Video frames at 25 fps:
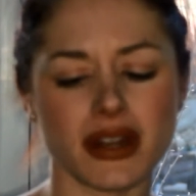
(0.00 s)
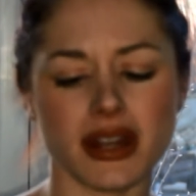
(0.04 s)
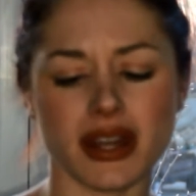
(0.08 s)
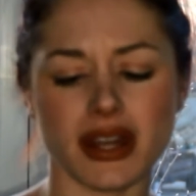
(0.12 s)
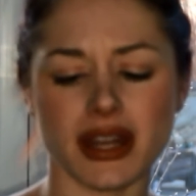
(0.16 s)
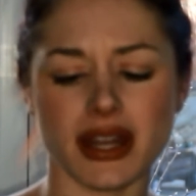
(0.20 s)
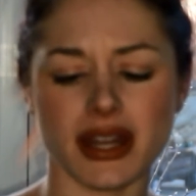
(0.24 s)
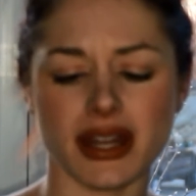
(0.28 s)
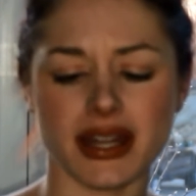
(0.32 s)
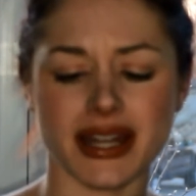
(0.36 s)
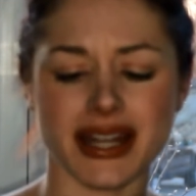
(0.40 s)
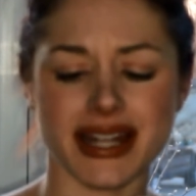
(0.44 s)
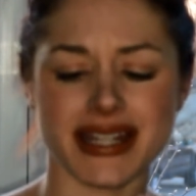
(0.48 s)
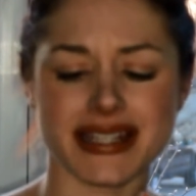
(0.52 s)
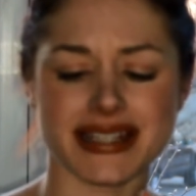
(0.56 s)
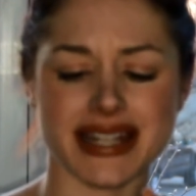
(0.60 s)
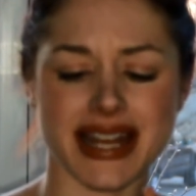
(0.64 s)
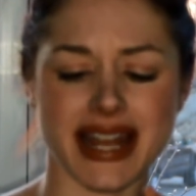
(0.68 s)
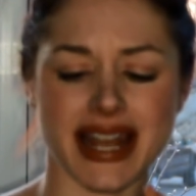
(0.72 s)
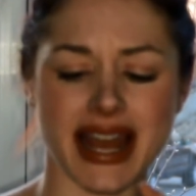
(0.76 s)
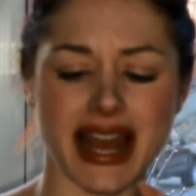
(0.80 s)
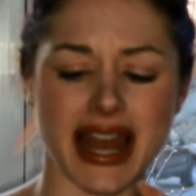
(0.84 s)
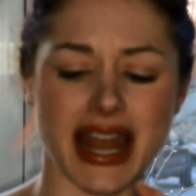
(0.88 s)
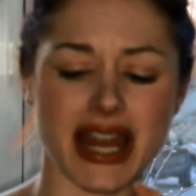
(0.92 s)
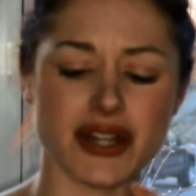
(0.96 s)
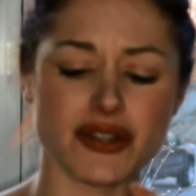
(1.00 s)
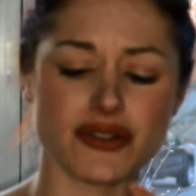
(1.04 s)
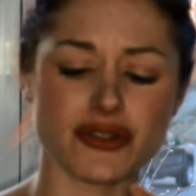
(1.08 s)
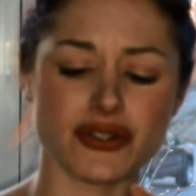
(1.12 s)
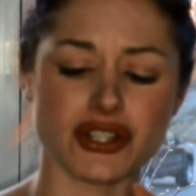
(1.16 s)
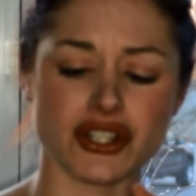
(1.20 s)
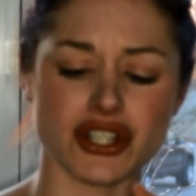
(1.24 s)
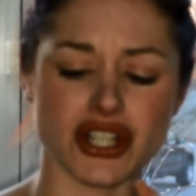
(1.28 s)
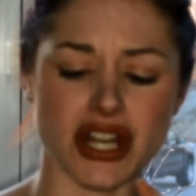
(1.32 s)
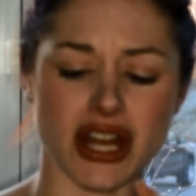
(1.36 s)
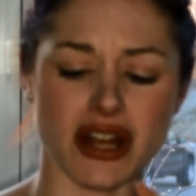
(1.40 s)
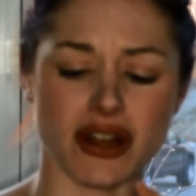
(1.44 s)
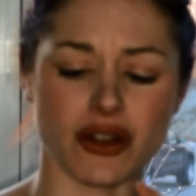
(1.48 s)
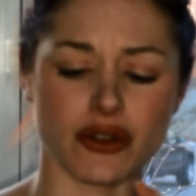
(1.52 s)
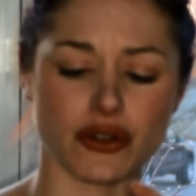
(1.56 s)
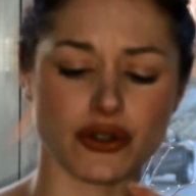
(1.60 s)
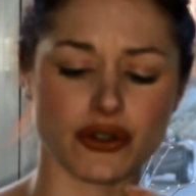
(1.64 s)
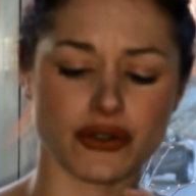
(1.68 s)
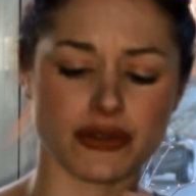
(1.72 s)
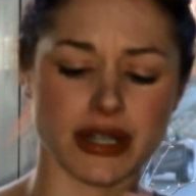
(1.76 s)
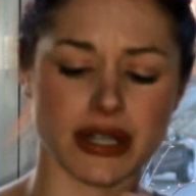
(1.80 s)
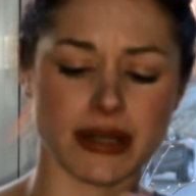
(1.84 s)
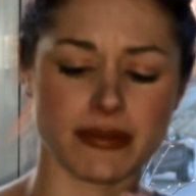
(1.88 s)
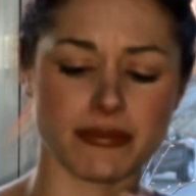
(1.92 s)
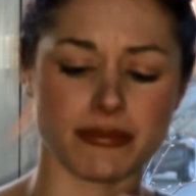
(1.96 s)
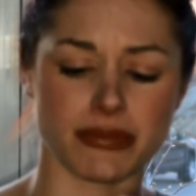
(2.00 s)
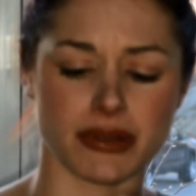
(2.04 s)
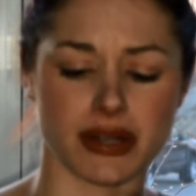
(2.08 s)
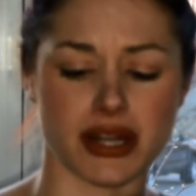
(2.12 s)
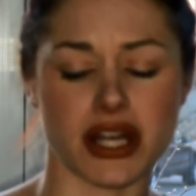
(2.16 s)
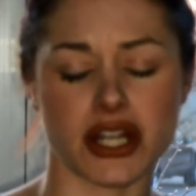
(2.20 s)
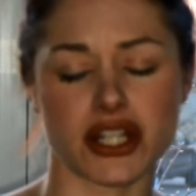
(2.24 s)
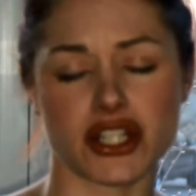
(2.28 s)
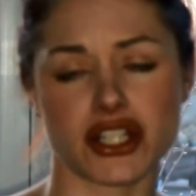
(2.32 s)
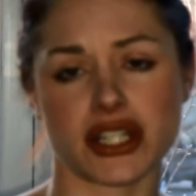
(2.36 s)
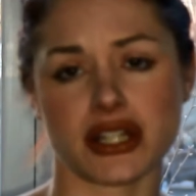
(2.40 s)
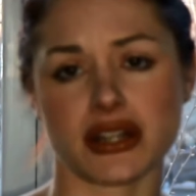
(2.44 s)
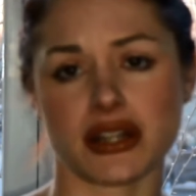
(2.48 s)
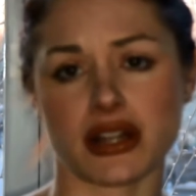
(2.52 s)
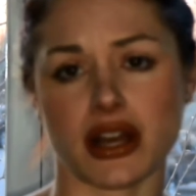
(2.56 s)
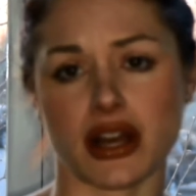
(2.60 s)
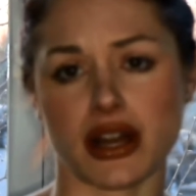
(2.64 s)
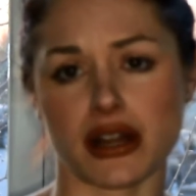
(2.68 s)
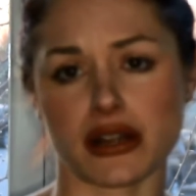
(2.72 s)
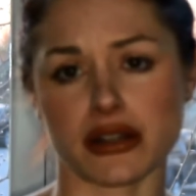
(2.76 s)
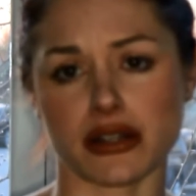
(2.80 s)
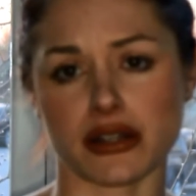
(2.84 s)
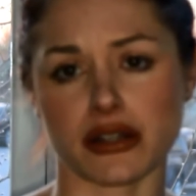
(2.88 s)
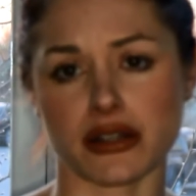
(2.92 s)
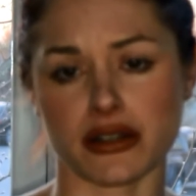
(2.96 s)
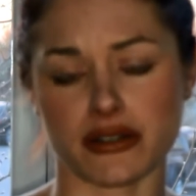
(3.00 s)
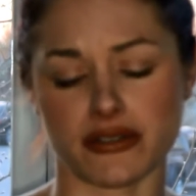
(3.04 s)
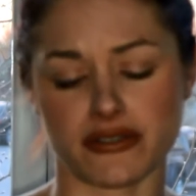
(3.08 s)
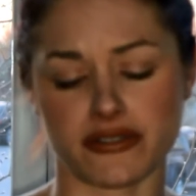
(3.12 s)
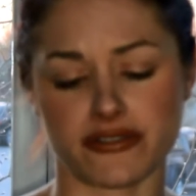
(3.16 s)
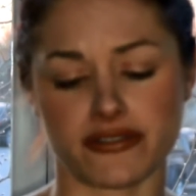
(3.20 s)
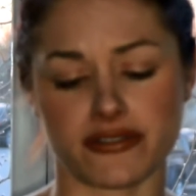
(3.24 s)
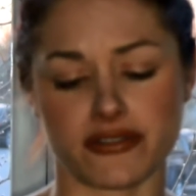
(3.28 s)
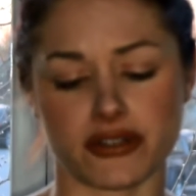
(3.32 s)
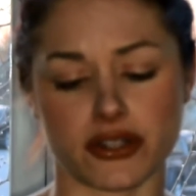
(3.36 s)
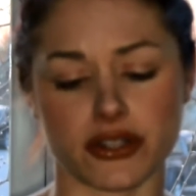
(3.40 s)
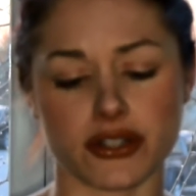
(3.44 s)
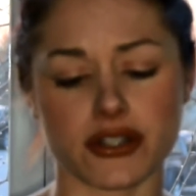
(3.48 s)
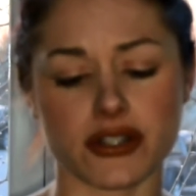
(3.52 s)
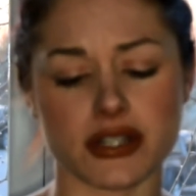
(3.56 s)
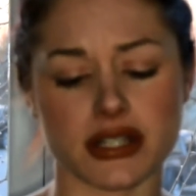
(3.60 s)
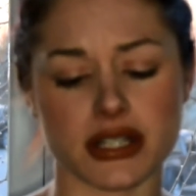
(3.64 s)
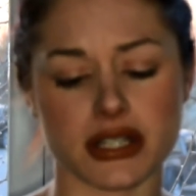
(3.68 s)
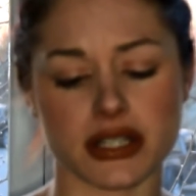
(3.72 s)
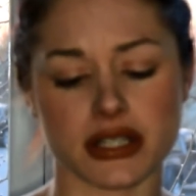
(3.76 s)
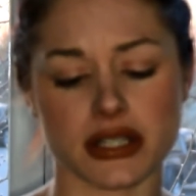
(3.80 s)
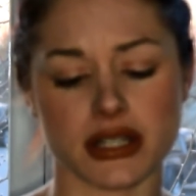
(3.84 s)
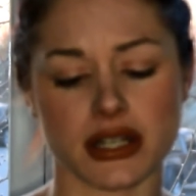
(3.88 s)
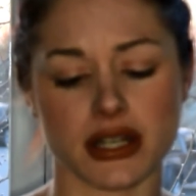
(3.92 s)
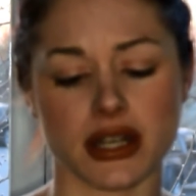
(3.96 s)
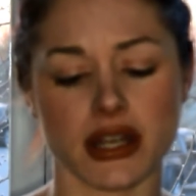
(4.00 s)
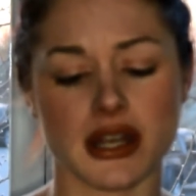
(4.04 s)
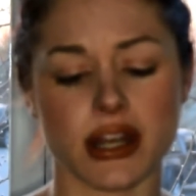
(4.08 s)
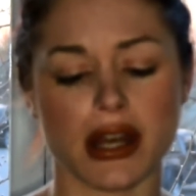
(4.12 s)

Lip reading: and it's a Hydra Gel Cream Blush in the color Flirt,